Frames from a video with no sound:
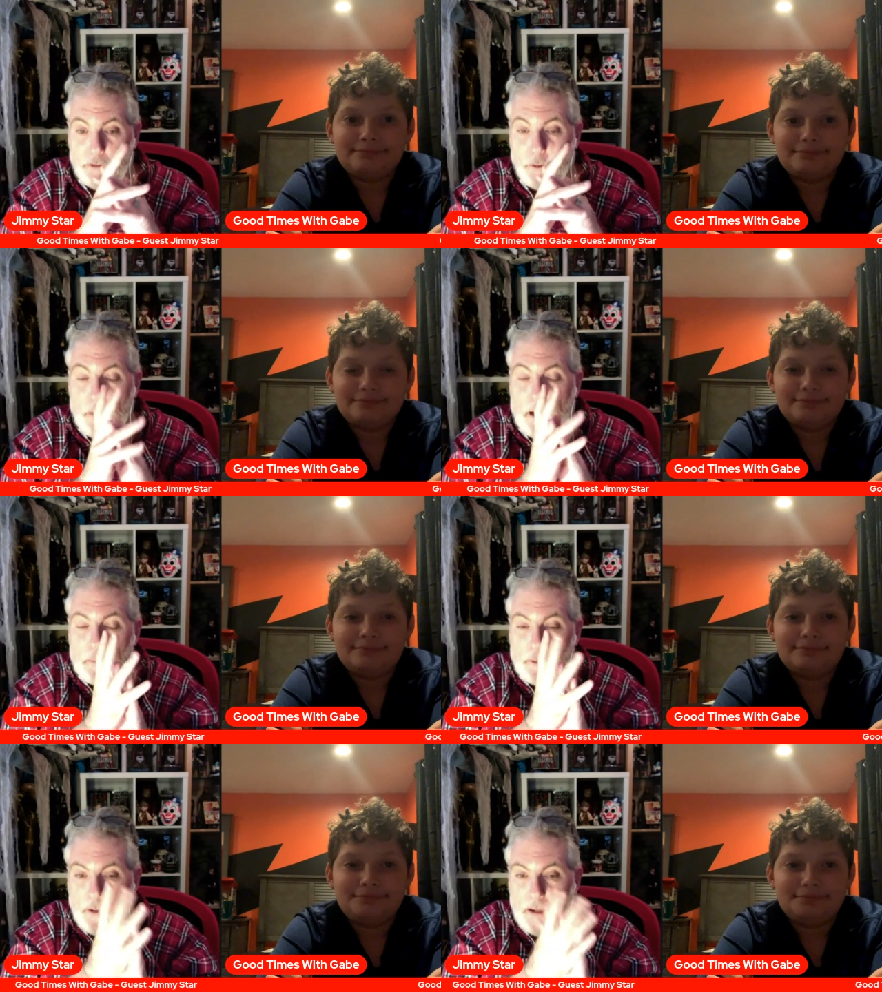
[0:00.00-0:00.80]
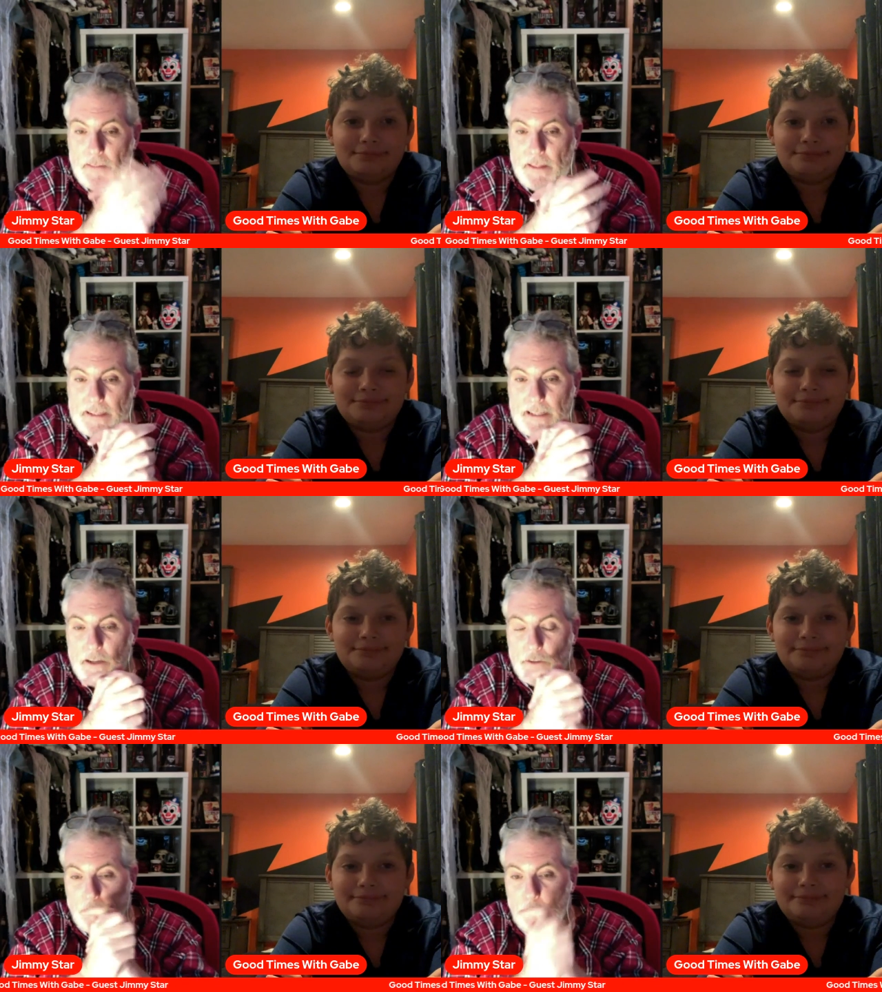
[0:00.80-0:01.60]
Speaker 1: so popular on it that he got
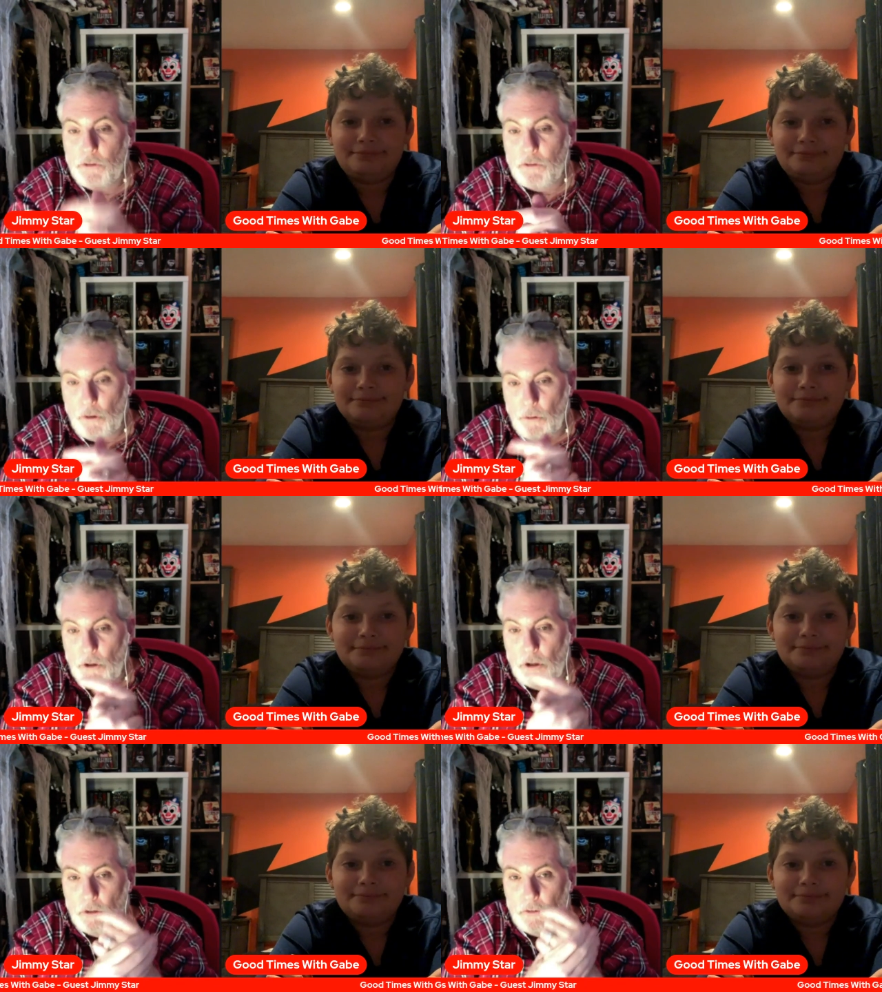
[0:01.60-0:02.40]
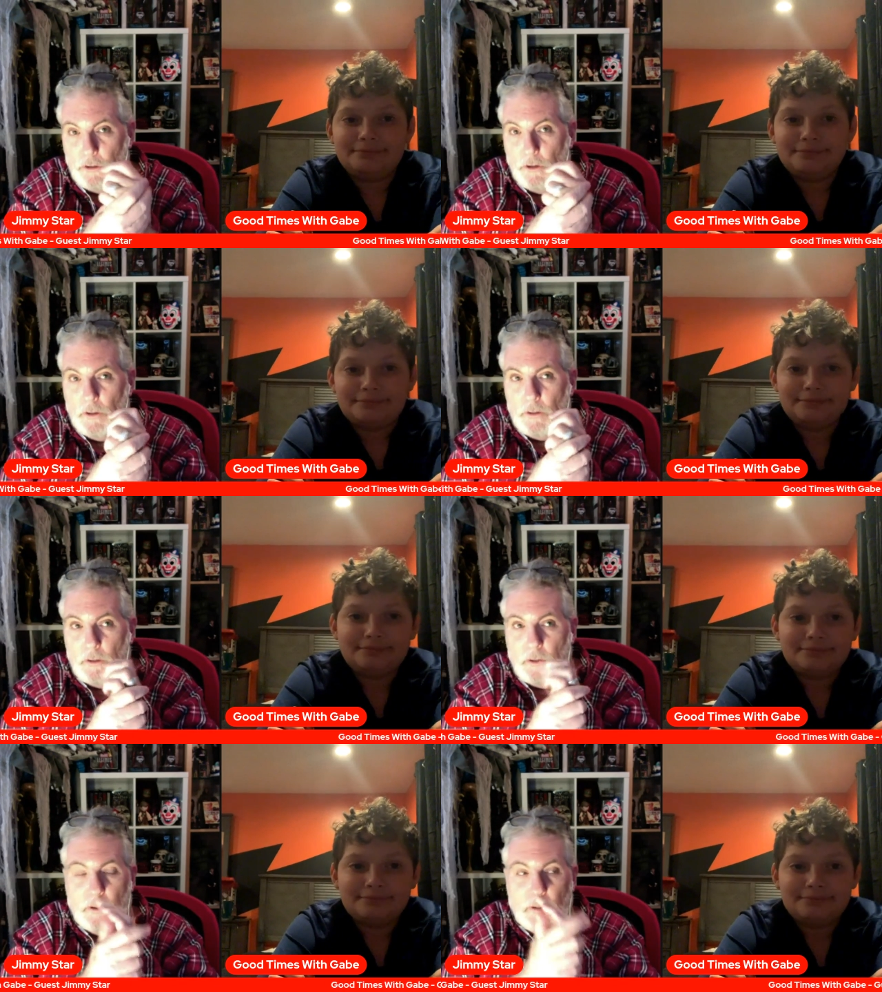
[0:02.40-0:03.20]
his own show called
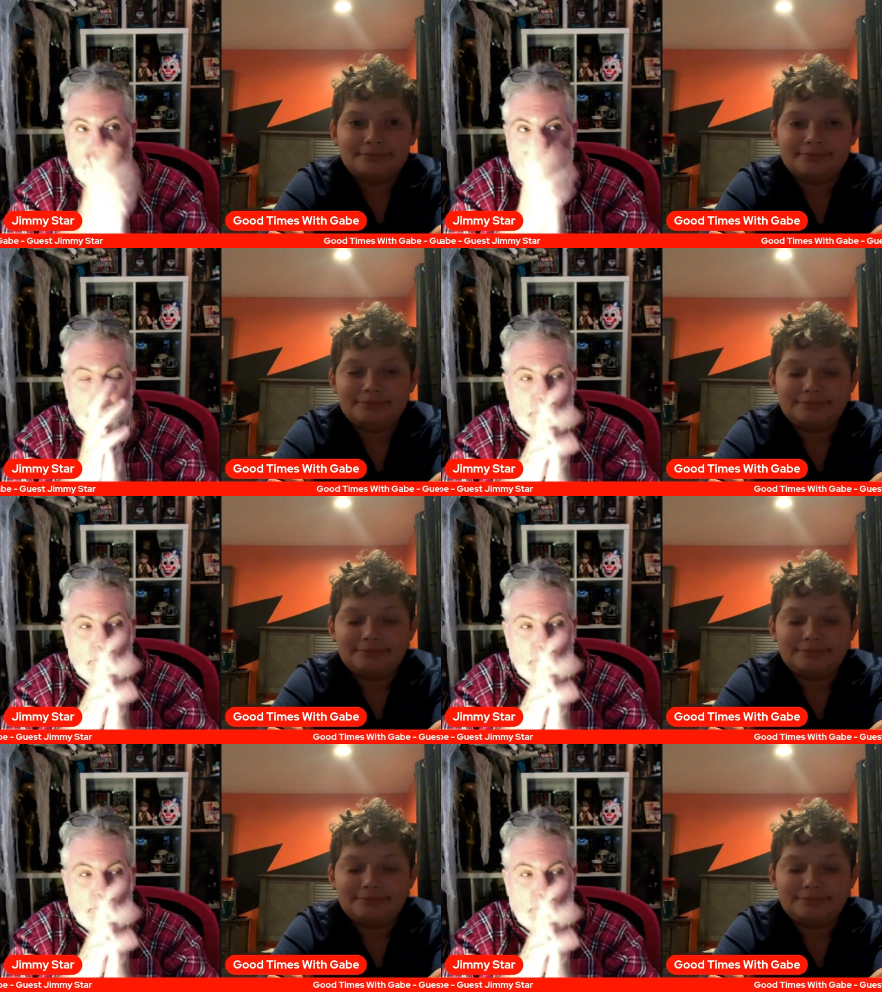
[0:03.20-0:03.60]
uh,